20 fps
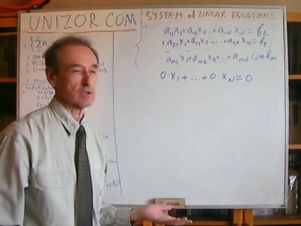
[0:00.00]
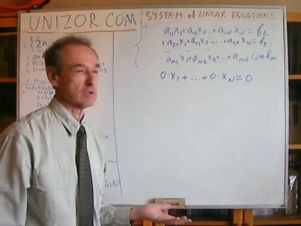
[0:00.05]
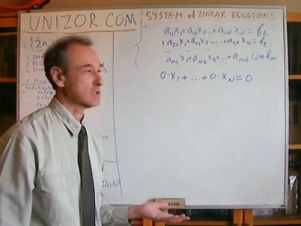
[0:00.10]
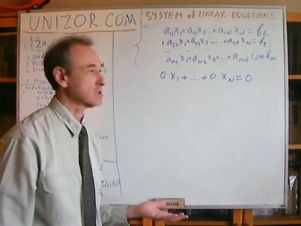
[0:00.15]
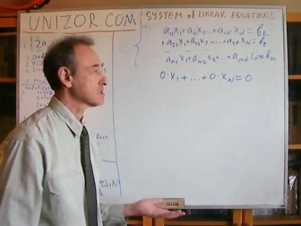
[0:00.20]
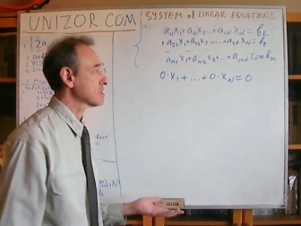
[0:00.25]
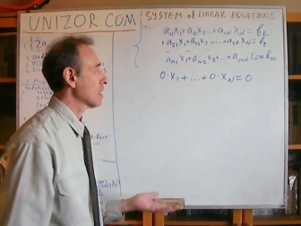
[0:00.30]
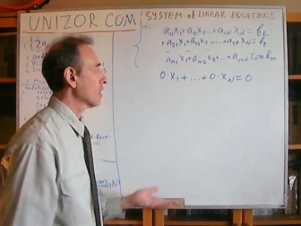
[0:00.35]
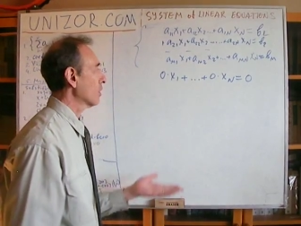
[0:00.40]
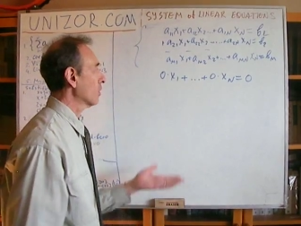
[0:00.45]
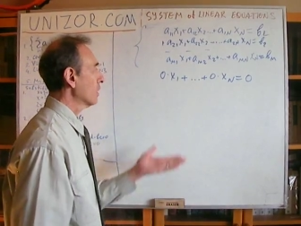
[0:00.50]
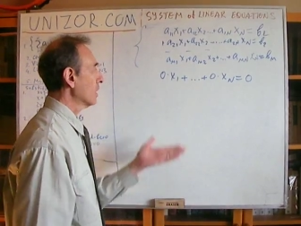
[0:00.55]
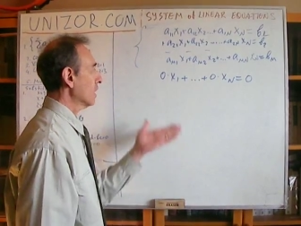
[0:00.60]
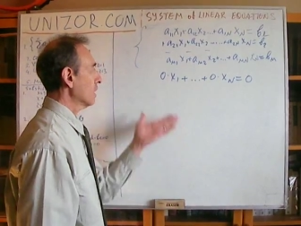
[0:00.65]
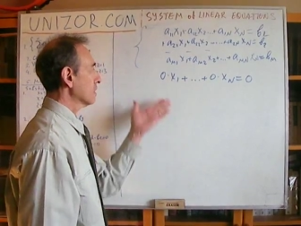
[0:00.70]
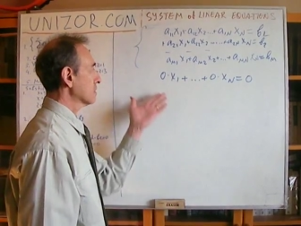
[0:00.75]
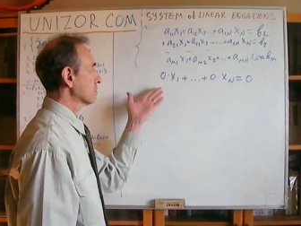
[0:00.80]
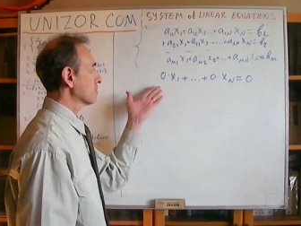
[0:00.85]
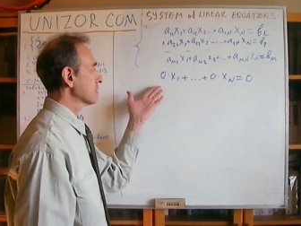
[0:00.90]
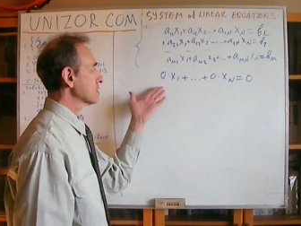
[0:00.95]
So
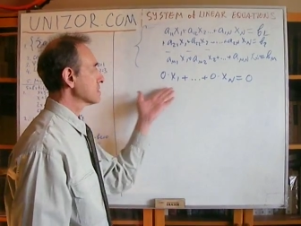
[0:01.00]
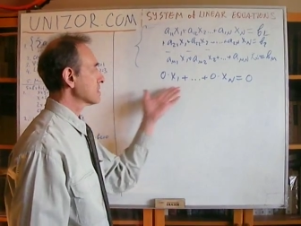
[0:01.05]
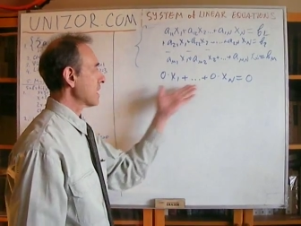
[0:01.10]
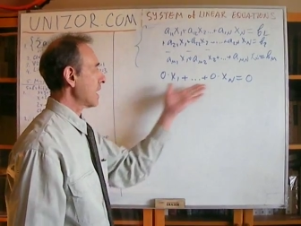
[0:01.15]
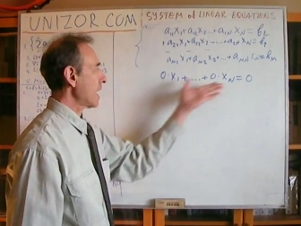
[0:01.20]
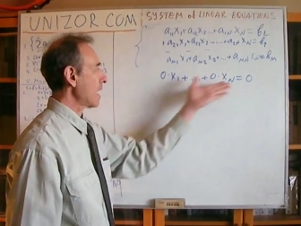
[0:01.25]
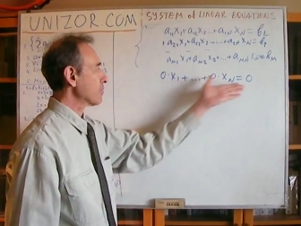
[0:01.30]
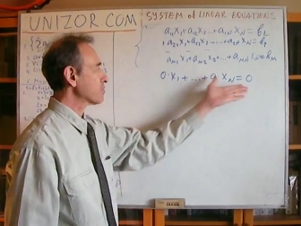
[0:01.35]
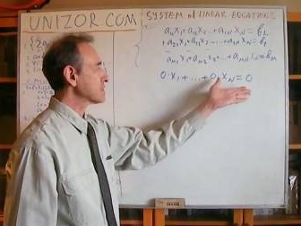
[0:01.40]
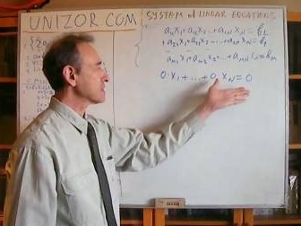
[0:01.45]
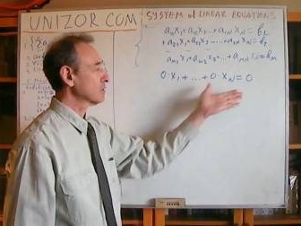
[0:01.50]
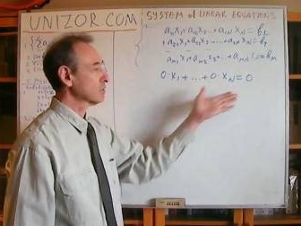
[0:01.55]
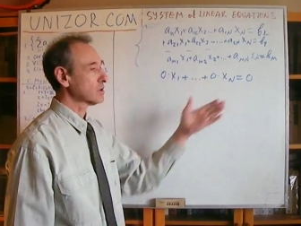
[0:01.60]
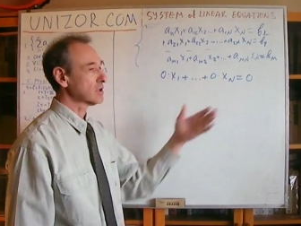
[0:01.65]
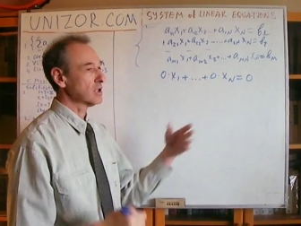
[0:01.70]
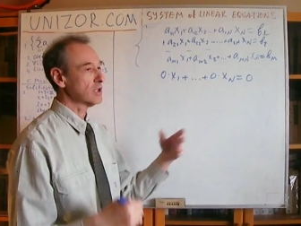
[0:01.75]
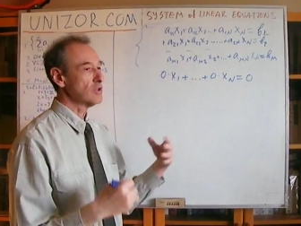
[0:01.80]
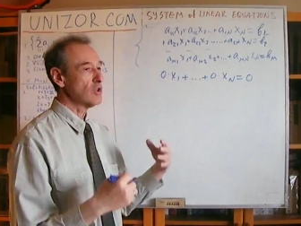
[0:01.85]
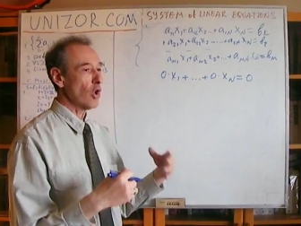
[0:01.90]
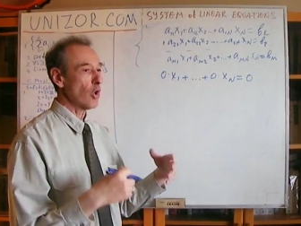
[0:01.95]
there is
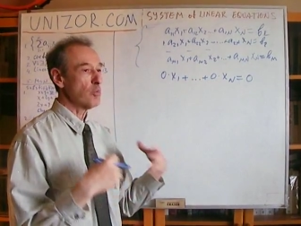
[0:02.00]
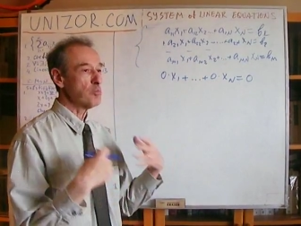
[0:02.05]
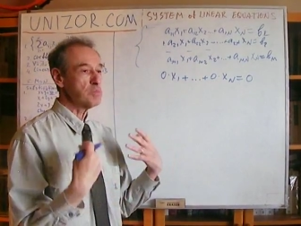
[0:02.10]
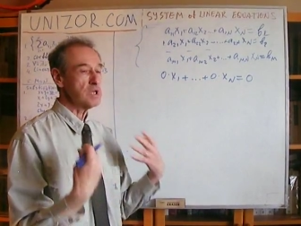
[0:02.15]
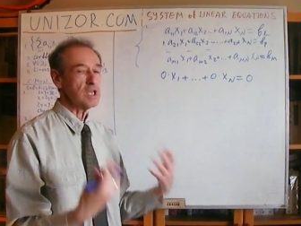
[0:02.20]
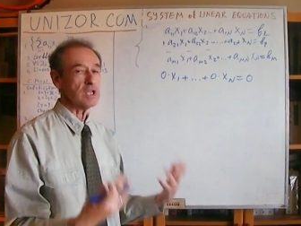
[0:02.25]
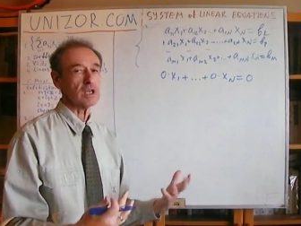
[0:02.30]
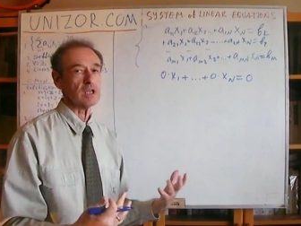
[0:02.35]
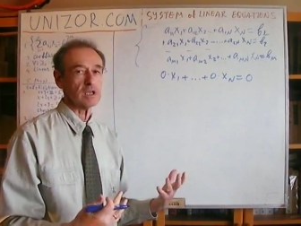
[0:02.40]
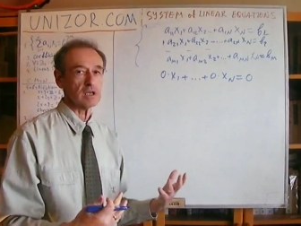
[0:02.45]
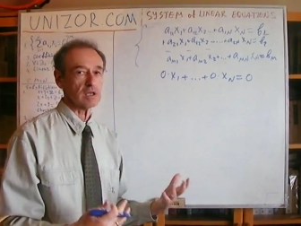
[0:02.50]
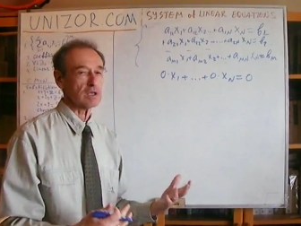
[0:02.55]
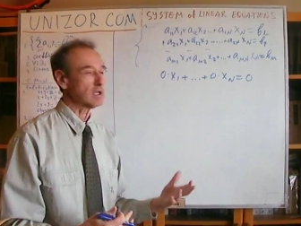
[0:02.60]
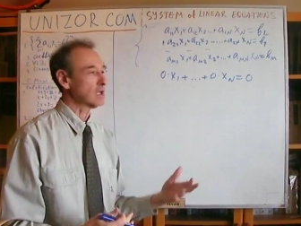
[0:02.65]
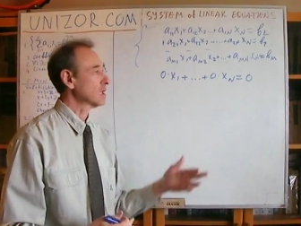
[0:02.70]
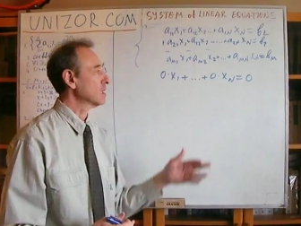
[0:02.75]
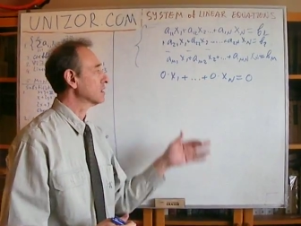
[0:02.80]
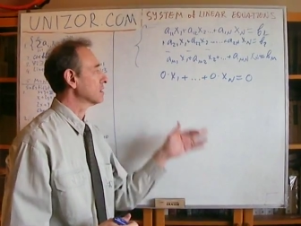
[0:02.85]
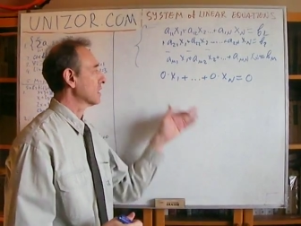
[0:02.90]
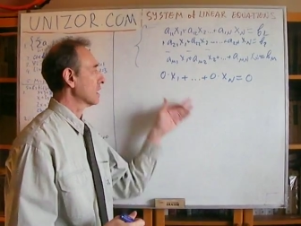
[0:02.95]
absolutely no meaning
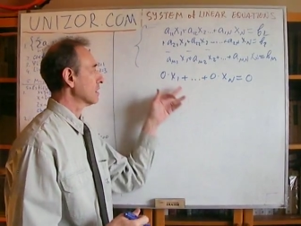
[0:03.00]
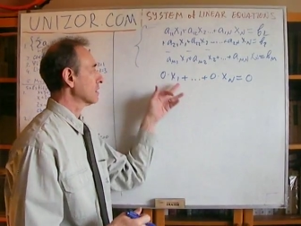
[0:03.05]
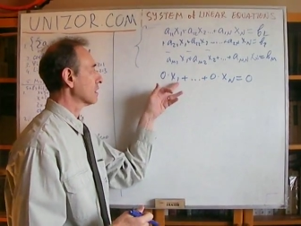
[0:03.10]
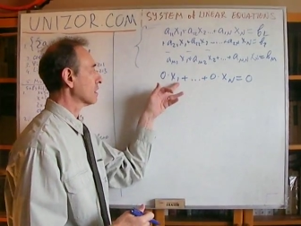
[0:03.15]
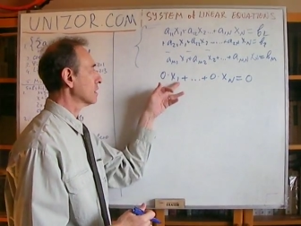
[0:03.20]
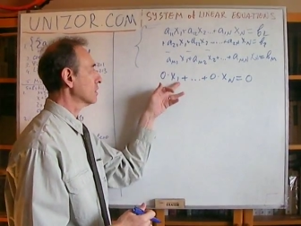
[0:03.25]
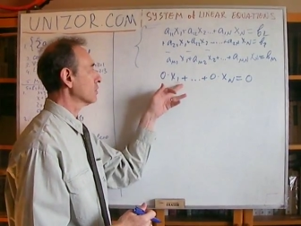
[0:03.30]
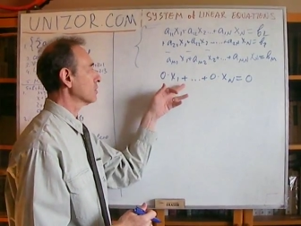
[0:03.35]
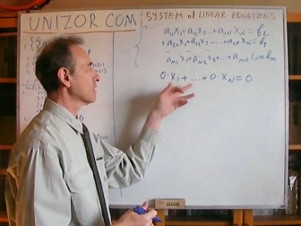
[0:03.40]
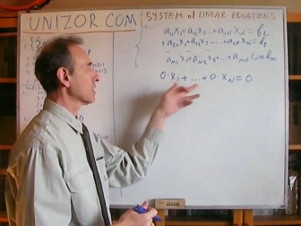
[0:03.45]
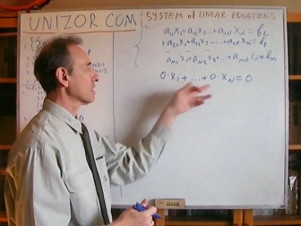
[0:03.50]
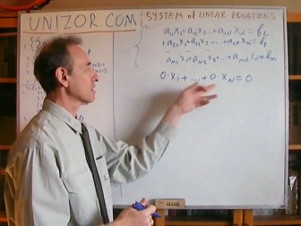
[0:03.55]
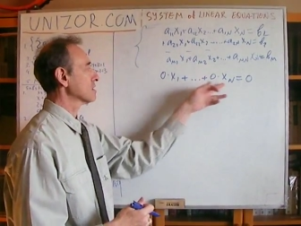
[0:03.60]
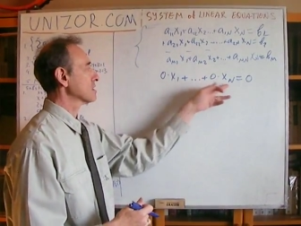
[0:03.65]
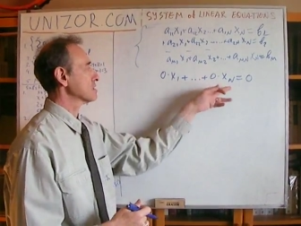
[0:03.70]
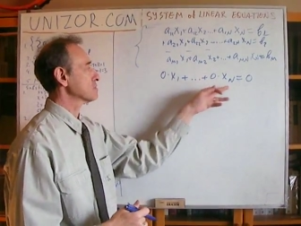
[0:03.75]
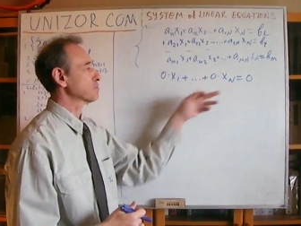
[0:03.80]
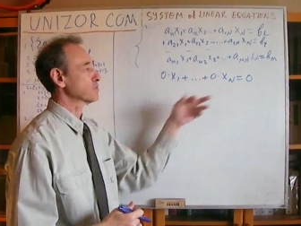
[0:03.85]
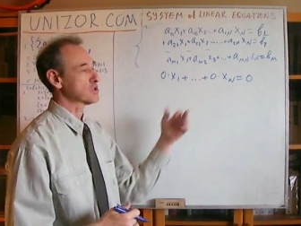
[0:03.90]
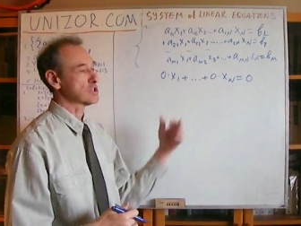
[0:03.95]
in including
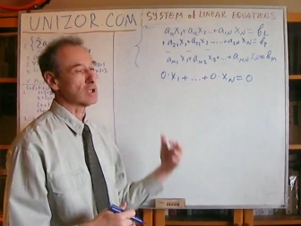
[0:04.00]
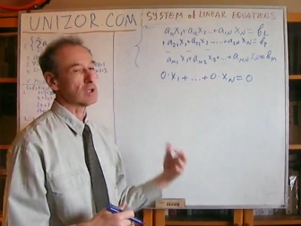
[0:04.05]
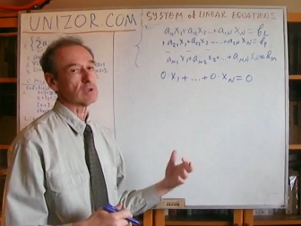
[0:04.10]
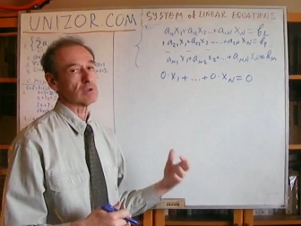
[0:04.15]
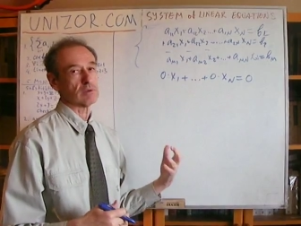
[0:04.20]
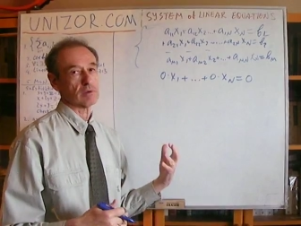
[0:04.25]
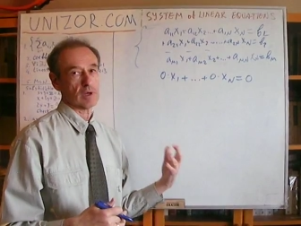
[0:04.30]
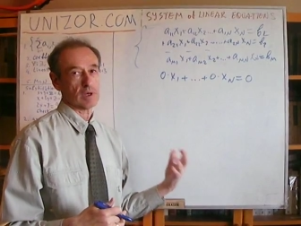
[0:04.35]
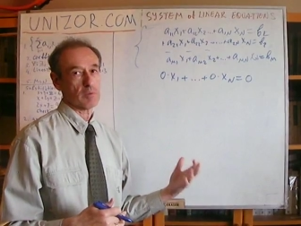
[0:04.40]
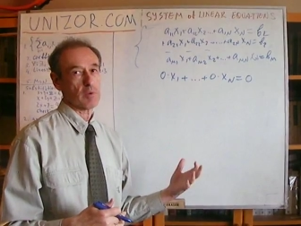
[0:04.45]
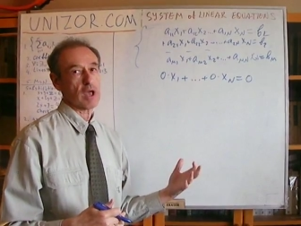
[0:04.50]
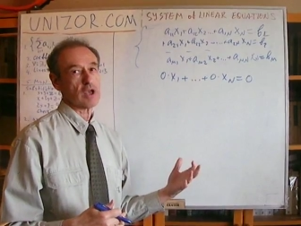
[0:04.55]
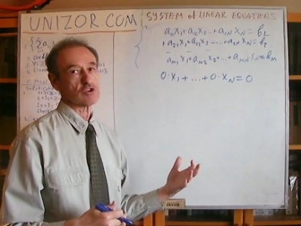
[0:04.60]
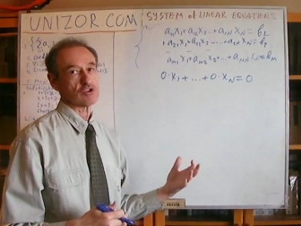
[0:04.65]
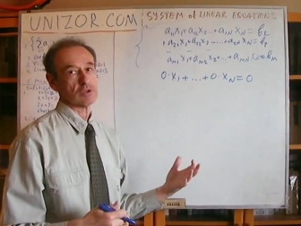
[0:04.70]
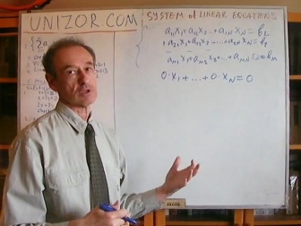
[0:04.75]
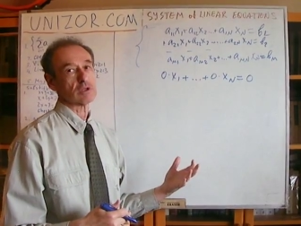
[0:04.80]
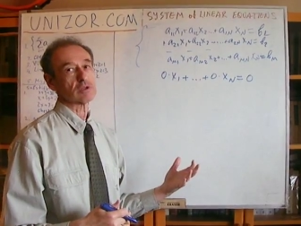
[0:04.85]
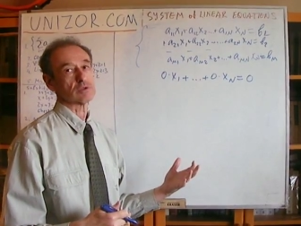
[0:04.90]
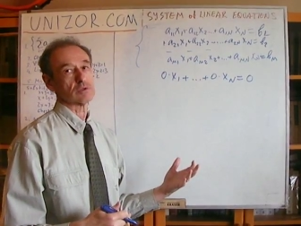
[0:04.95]
this particular
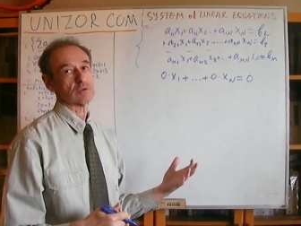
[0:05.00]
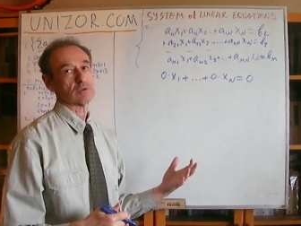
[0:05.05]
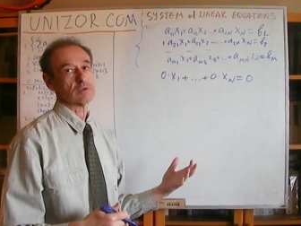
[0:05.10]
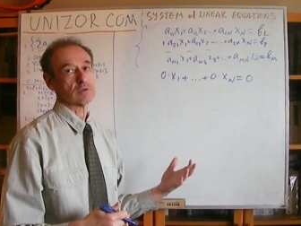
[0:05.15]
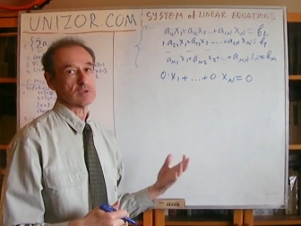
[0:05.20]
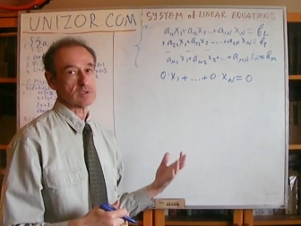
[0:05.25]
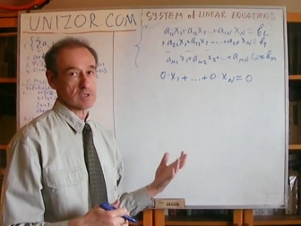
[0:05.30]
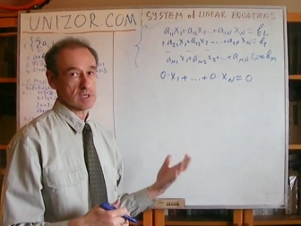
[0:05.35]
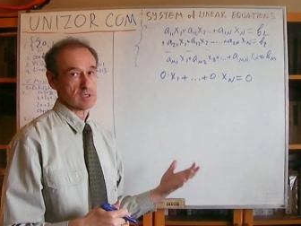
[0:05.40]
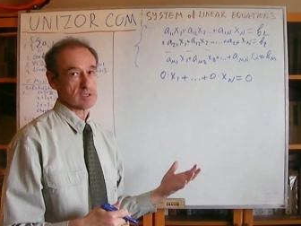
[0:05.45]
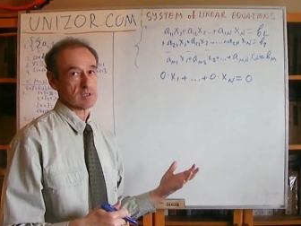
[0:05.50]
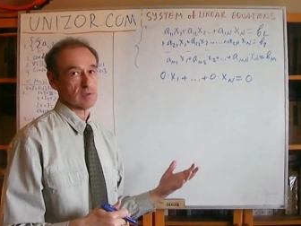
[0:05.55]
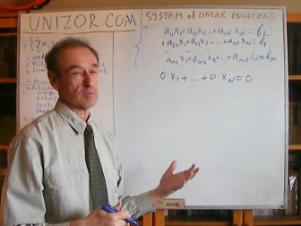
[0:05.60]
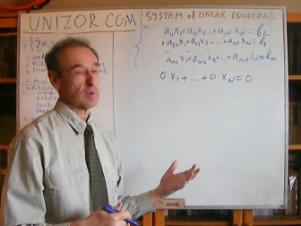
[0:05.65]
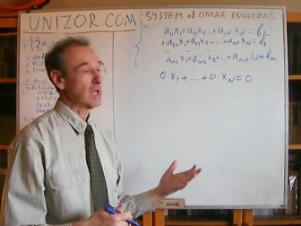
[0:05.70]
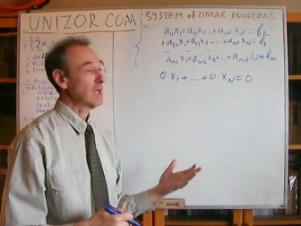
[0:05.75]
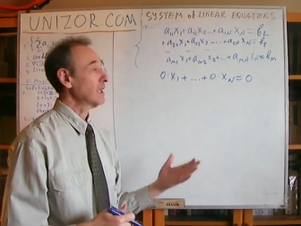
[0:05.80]
equation into the system.